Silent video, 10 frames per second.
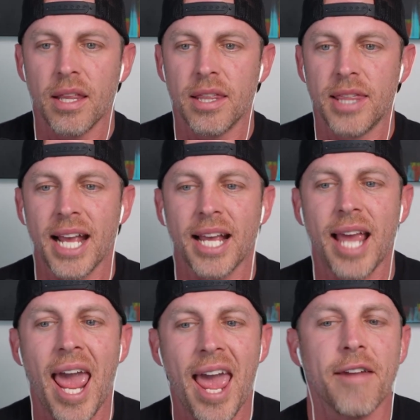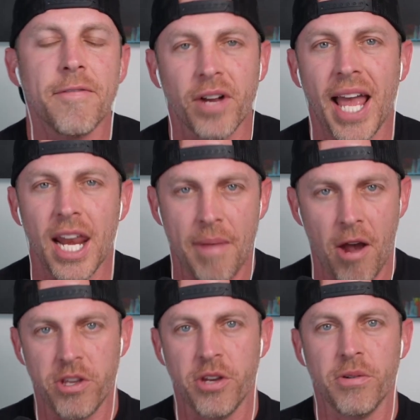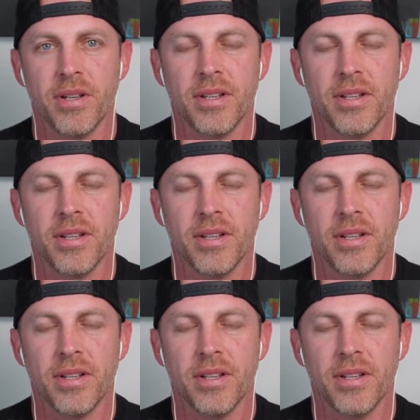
They can't forget about you.